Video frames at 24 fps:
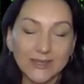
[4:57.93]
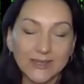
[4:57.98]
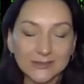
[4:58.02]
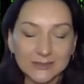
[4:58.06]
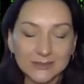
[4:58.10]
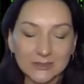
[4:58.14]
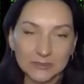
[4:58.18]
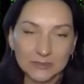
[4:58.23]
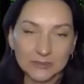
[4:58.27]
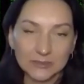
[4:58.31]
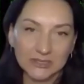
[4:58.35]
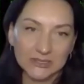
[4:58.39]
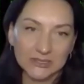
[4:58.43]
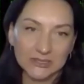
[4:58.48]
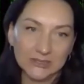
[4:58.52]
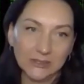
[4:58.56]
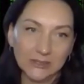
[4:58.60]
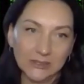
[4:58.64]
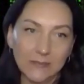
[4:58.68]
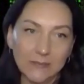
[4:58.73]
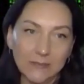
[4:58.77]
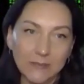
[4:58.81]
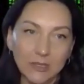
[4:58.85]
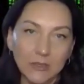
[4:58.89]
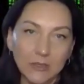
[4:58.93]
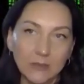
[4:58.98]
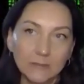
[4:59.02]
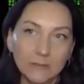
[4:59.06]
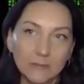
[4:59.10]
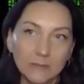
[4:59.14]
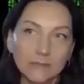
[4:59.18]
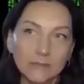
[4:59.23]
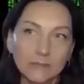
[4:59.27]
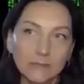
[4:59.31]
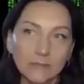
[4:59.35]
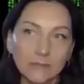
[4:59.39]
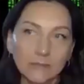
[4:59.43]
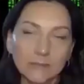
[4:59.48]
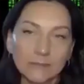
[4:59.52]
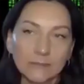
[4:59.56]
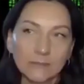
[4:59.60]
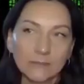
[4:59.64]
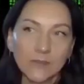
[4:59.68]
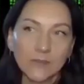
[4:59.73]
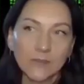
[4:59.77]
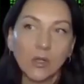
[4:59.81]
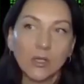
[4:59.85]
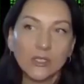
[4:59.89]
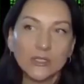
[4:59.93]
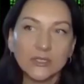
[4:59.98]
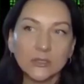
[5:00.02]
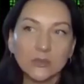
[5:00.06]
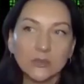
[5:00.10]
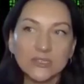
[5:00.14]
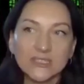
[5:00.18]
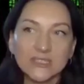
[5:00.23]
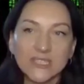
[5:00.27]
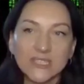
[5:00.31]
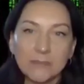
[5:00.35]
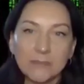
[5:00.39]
That's the biggest dilemma. Also,